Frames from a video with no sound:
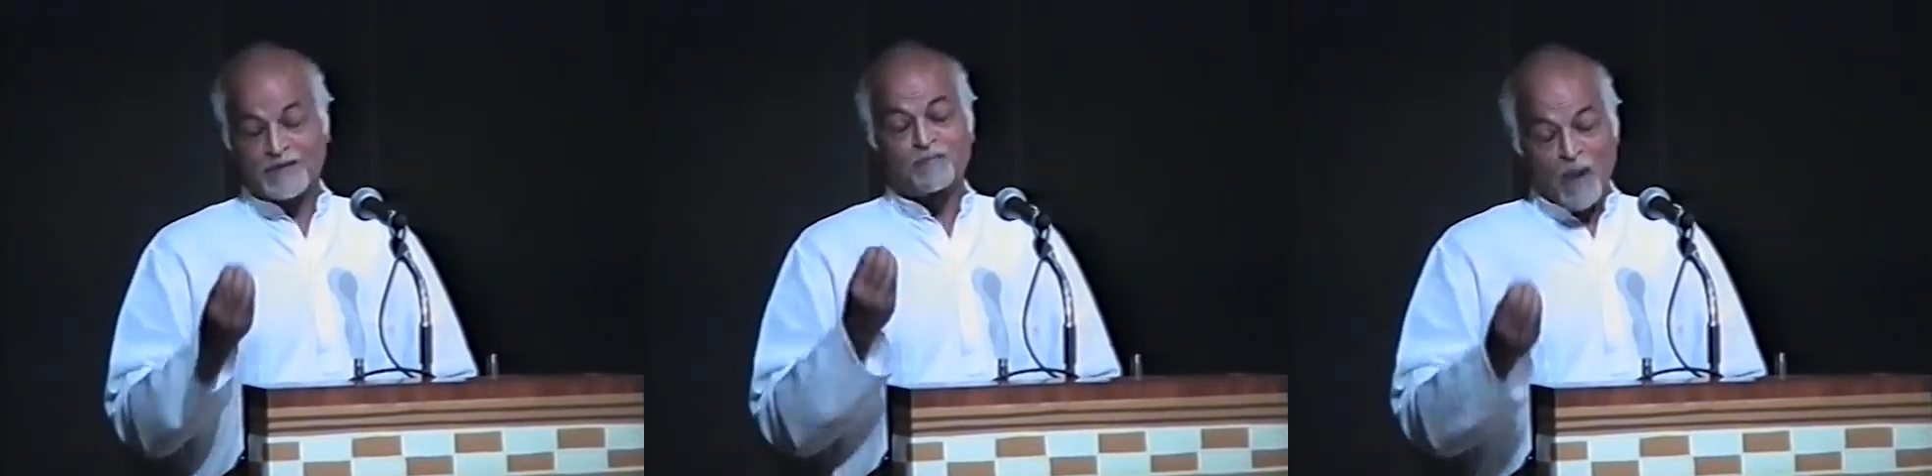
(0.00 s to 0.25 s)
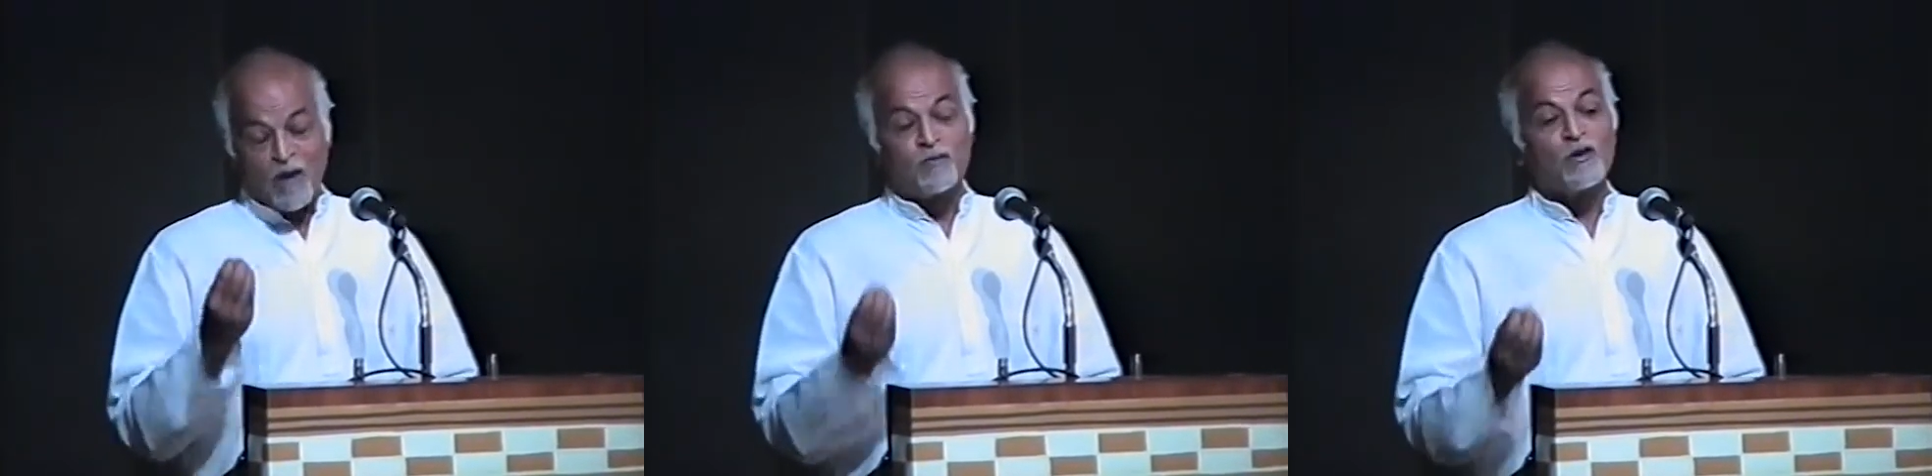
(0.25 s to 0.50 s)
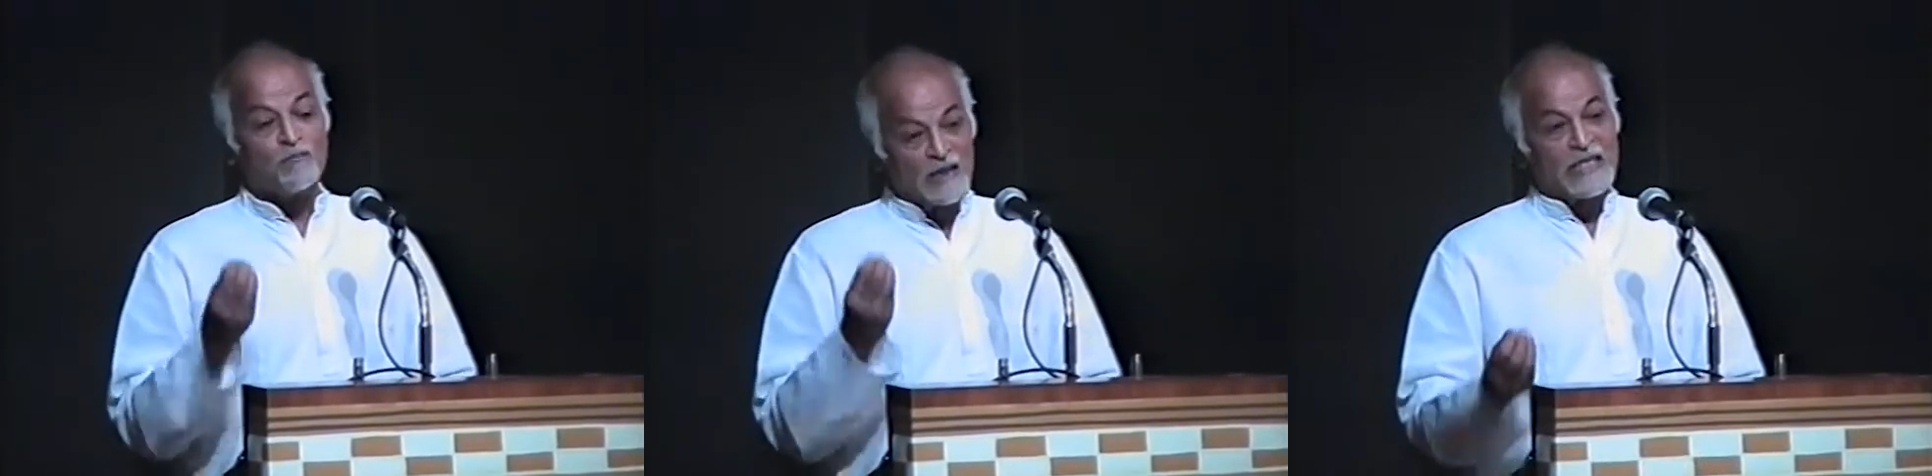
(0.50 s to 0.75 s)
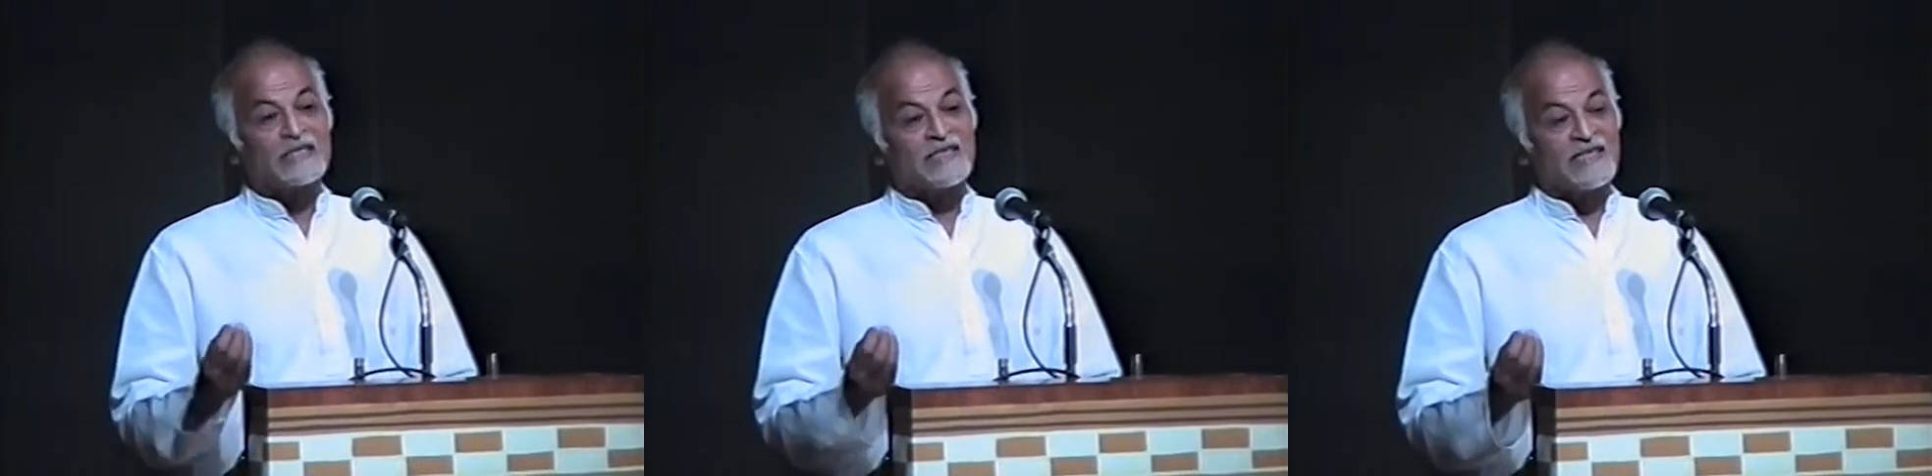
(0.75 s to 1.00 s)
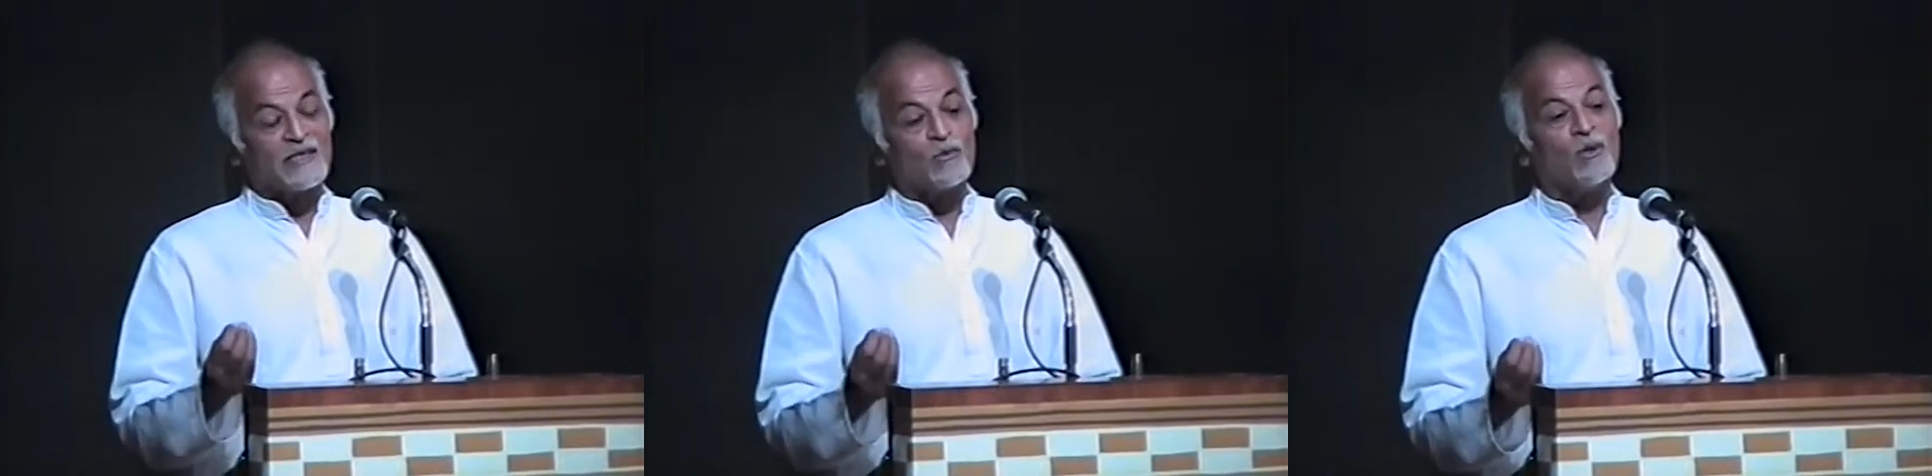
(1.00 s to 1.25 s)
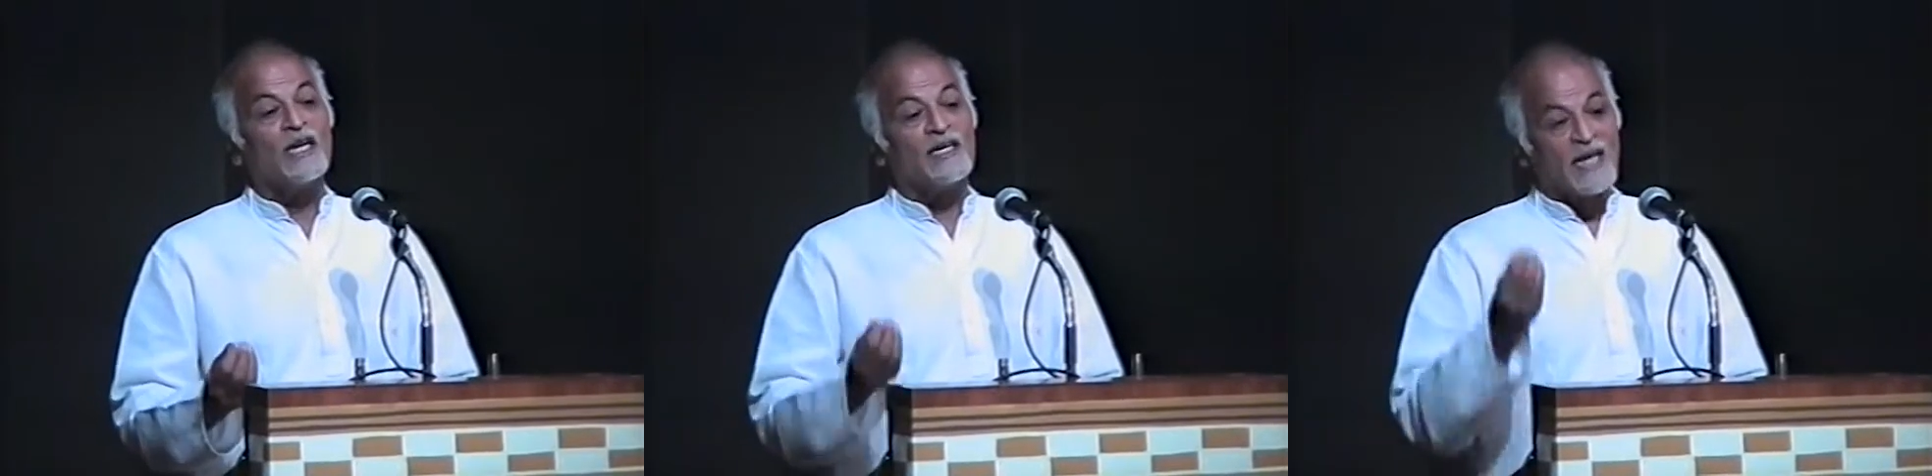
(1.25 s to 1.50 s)
powerful military in the
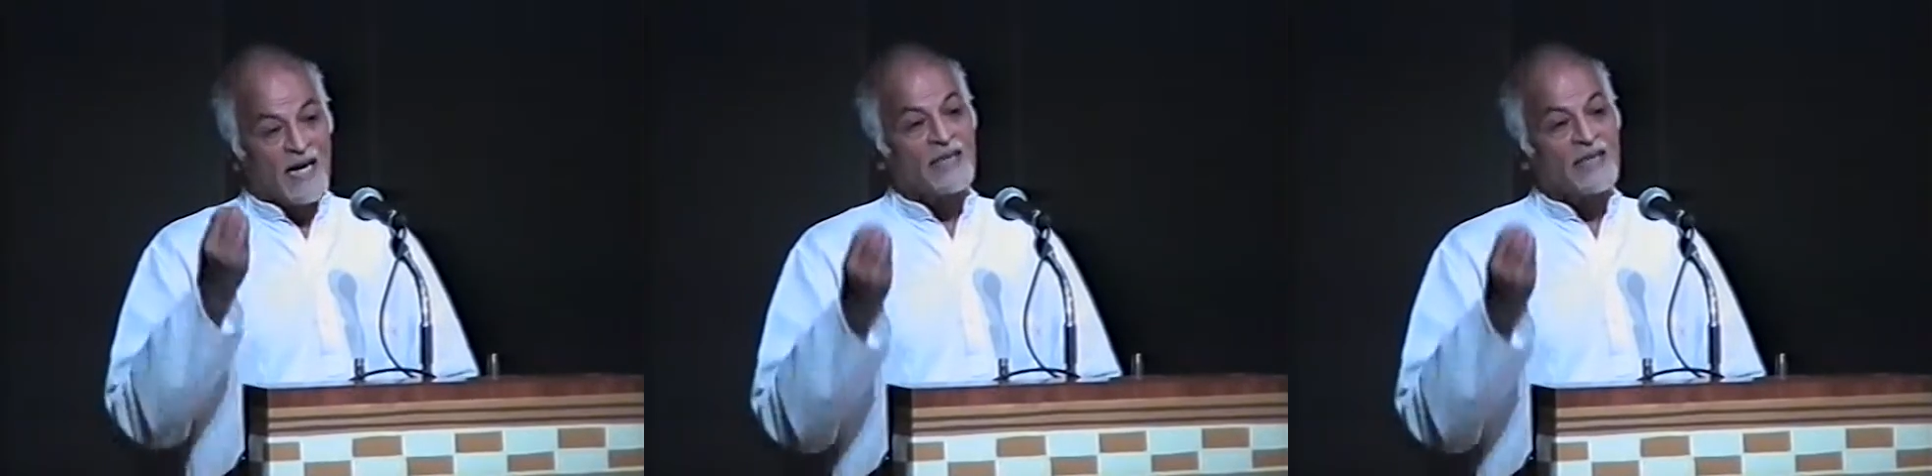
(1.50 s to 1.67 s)
world,